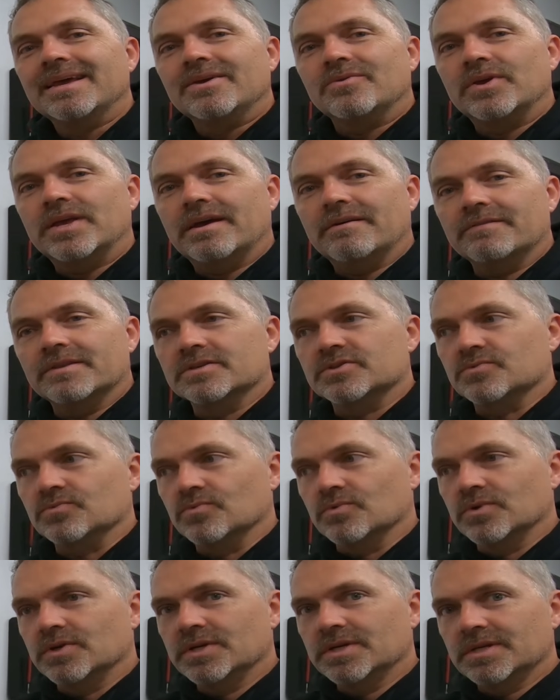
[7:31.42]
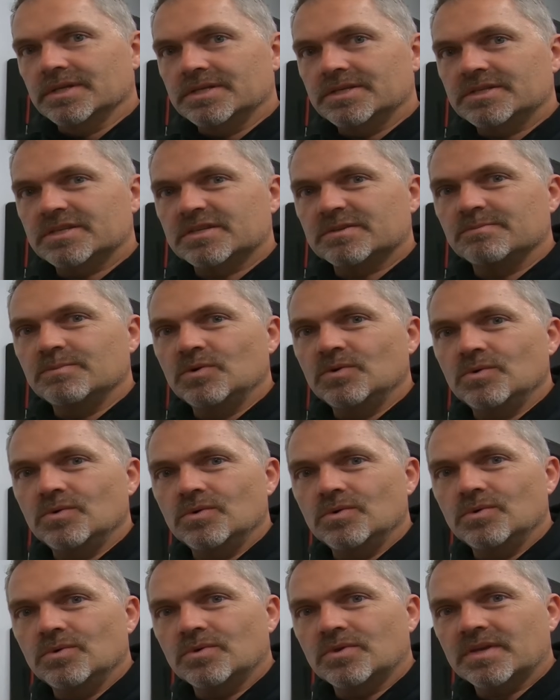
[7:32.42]
we have this really
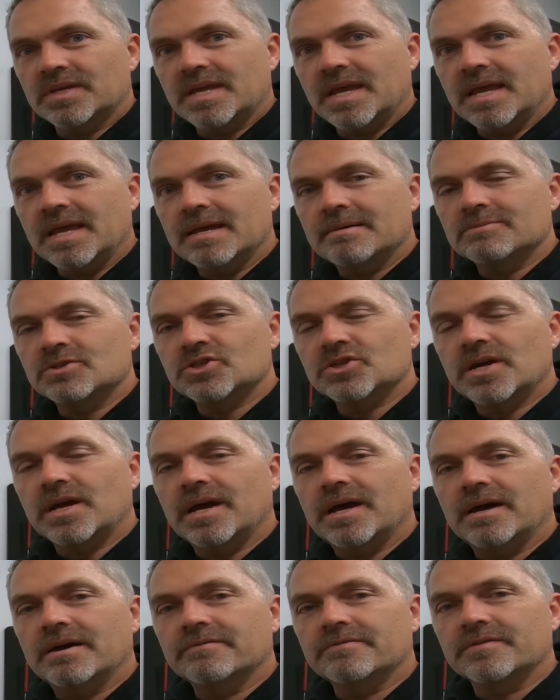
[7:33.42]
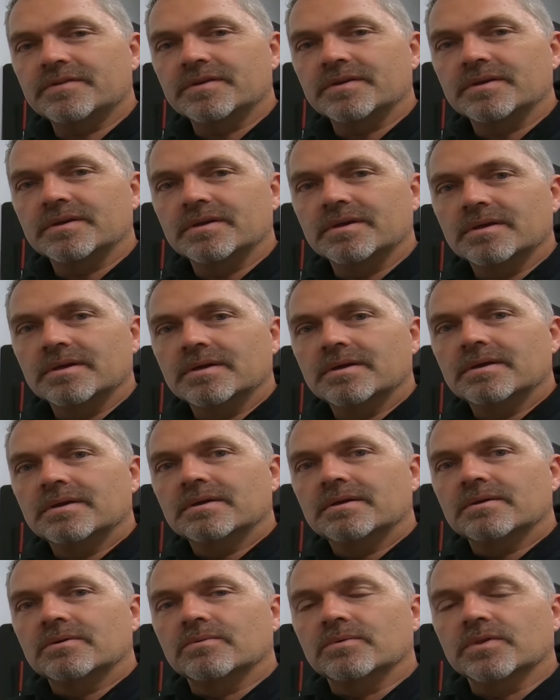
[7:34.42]
smooth camshaft
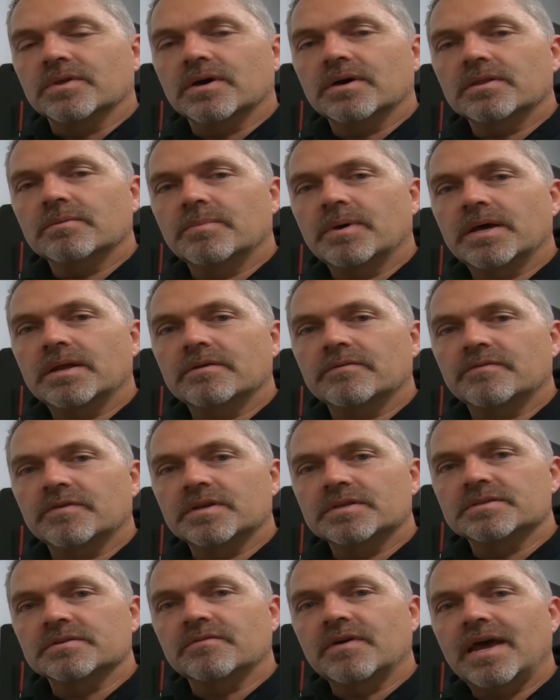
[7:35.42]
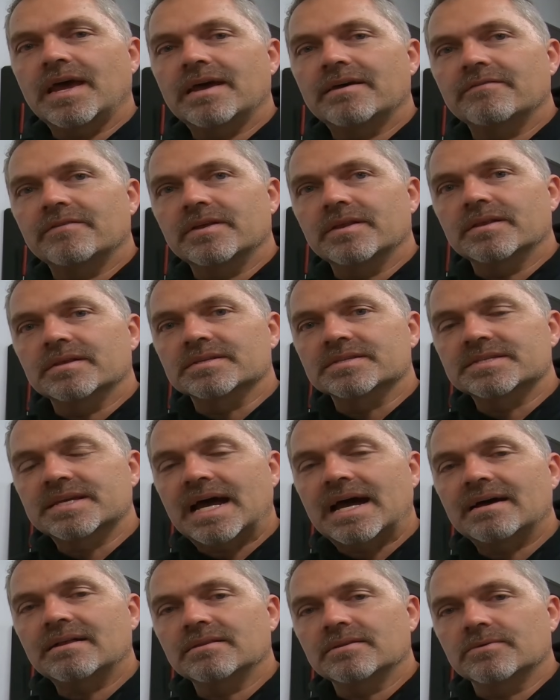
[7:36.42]
with all the benefits of having a
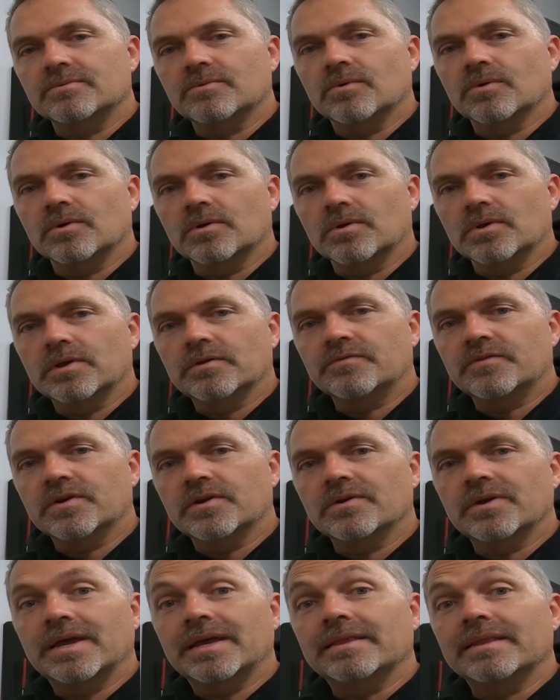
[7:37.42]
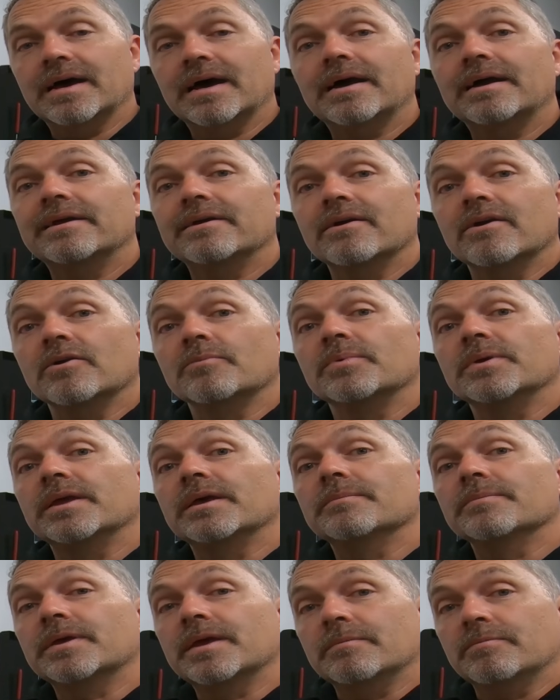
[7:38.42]
solid roller lifter and the higher
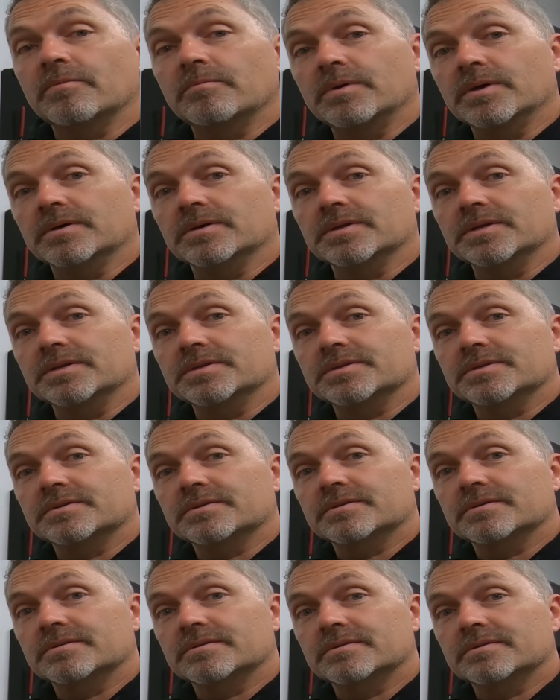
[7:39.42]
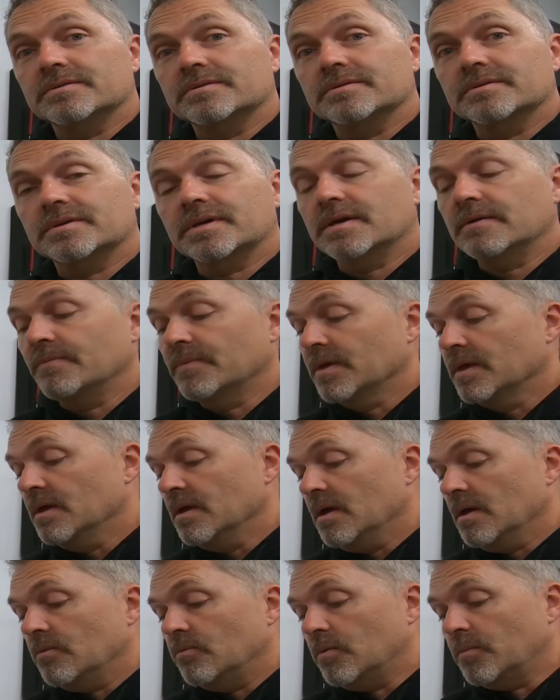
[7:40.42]
RPM capabilities. Okay,
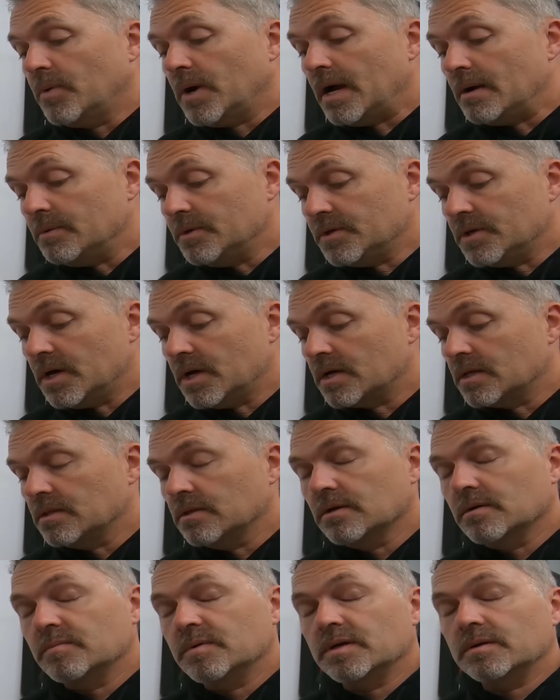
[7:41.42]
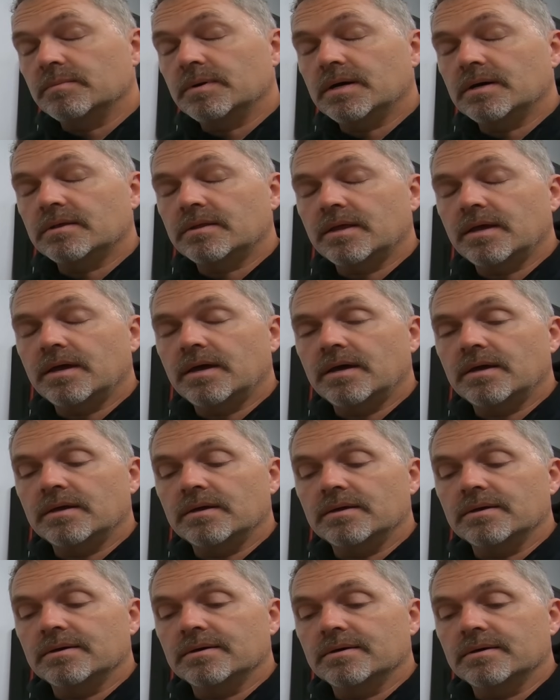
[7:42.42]
we'll probably talk a little bit about
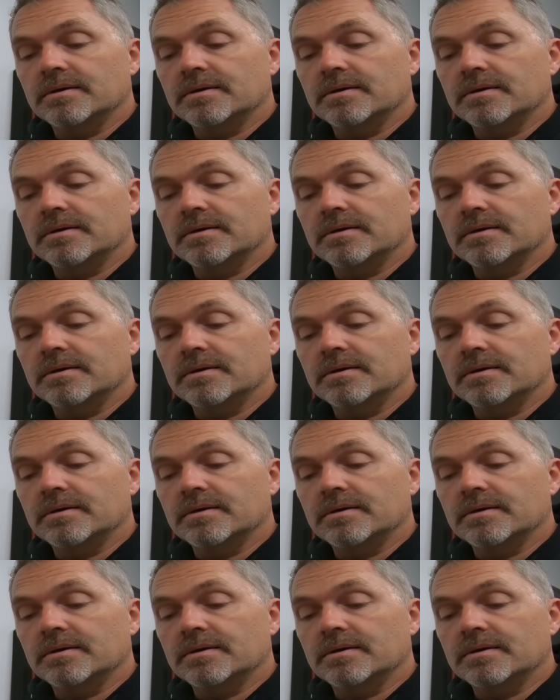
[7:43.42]
that